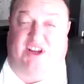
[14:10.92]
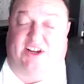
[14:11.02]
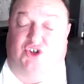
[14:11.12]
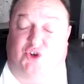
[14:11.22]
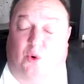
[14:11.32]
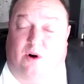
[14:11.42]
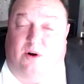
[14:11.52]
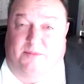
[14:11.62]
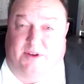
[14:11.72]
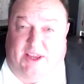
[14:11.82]
like a
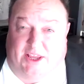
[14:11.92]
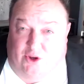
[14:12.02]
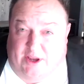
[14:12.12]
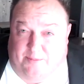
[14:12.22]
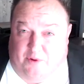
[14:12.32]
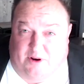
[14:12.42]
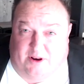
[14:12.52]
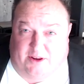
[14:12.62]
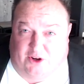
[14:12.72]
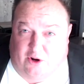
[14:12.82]
storm and you had
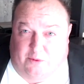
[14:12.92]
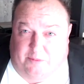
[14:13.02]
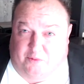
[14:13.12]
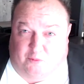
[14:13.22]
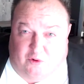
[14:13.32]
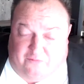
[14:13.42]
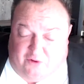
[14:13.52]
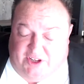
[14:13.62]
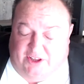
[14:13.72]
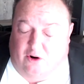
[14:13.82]
put, we put
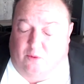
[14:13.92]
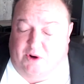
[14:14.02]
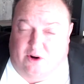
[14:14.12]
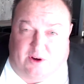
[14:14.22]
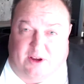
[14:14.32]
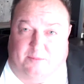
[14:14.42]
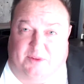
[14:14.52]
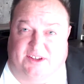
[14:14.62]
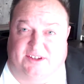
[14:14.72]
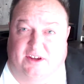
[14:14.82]
roofers in there or window
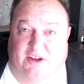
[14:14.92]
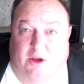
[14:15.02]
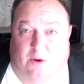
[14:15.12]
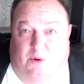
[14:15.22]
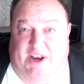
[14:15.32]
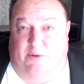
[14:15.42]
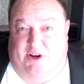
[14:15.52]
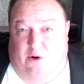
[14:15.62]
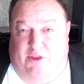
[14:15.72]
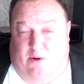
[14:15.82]
companies. Well, now we
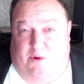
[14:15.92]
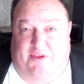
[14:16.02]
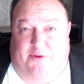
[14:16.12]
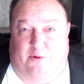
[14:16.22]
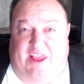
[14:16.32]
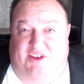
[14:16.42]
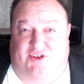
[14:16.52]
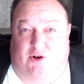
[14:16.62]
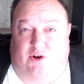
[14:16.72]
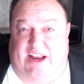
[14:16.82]
know that it went through that
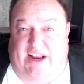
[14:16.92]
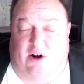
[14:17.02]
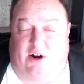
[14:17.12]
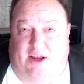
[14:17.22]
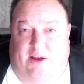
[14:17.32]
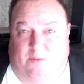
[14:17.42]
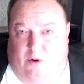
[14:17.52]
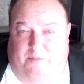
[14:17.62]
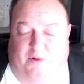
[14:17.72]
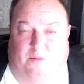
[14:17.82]
certain area.
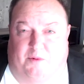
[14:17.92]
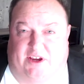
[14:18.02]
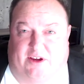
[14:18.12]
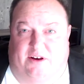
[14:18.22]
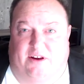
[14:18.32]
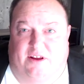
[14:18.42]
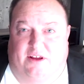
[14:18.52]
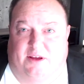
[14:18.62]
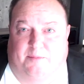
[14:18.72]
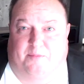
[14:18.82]
Well, boom, we can
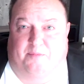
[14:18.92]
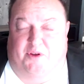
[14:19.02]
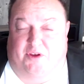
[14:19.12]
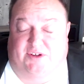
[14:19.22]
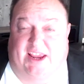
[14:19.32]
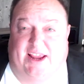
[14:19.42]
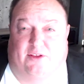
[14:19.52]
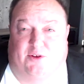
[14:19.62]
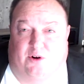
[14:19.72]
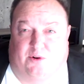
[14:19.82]
put those, hey,
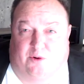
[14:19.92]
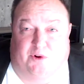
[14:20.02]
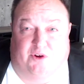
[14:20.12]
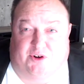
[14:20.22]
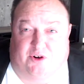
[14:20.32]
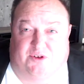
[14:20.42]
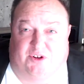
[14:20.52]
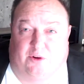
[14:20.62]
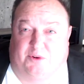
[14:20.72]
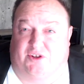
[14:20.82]
your realtors,
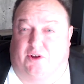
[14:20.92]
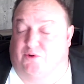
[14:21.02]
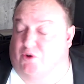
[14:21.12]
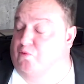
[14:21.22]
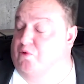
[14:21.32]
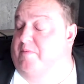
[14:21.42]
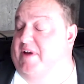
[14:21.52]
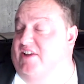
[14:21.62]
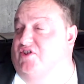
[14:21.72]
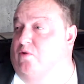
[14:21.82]
we saw there's a really
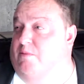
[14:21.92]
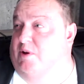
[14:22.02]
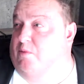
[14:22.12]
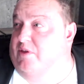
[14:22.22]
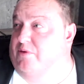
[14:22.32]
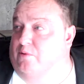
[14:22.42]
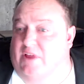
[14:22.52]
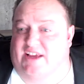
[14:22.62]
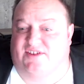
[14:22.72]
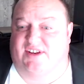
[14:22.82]
bad storm that went through
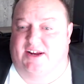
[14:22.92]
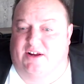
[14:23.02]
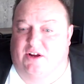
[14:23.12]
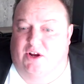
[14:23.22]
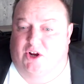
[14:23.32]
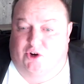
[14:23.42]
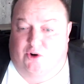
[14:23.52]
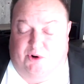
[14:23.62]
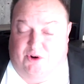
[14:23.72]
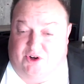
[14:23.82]
last night.
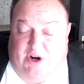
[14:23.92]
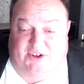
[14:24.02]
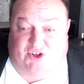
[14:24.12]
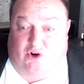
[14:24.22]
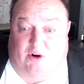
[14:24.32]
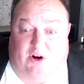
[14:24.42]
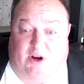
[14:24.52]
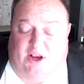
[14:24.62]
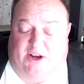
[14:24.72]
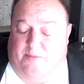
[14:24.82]
Your realtor has
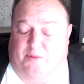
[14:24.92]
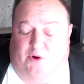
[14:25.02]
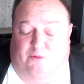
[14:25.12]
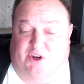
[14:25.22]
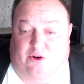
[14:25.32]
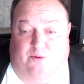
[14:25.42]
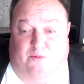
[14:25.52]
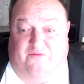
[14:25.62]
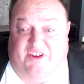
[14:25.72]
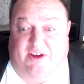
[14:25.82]
a couple of really good
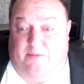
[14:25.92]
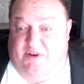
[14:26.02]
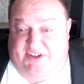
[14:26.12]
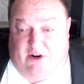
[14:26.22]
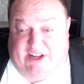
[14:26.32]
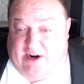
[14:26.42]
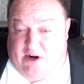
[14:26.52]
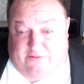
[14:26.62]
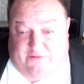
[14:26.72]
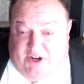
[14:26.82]
roofing companies there in the
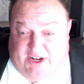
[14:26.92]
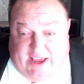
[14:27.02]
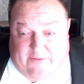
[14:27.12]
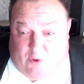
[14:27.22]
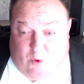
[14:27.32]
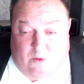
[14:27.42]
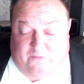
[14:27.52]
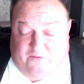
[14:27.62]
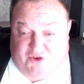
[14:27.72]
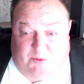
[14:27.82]
area if you need to have a
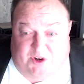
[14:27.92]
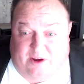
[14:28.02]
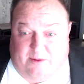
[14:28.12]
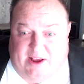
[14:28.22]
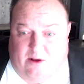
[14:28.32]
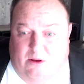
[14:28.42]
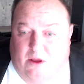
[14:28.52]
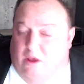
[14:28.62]
quote for someone to come out.